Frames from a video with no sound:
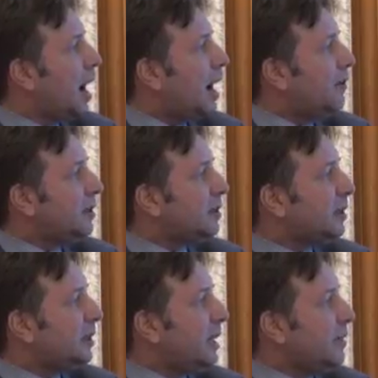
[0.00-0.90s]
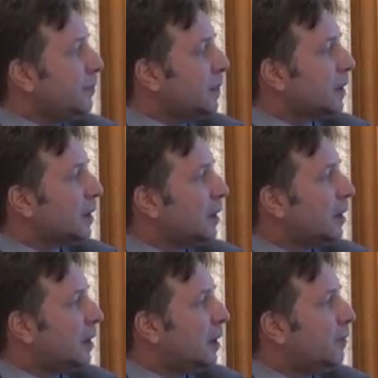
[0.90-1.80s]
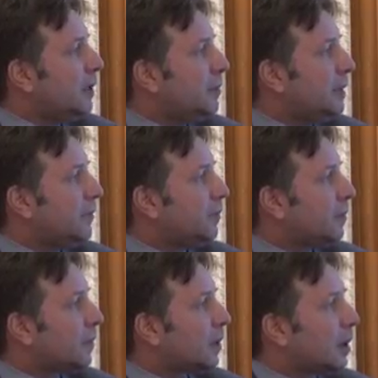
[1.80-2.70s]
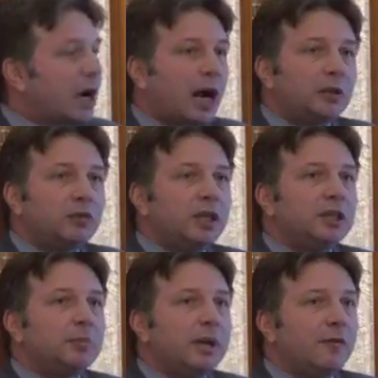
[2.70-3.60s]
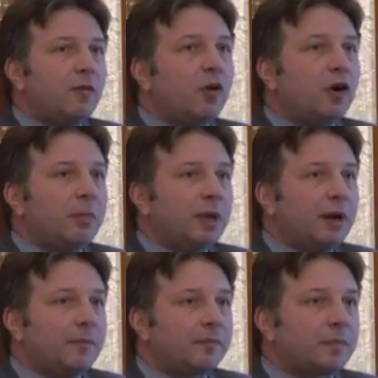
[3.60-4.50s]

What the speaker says: Average claim will be calculated by a formula.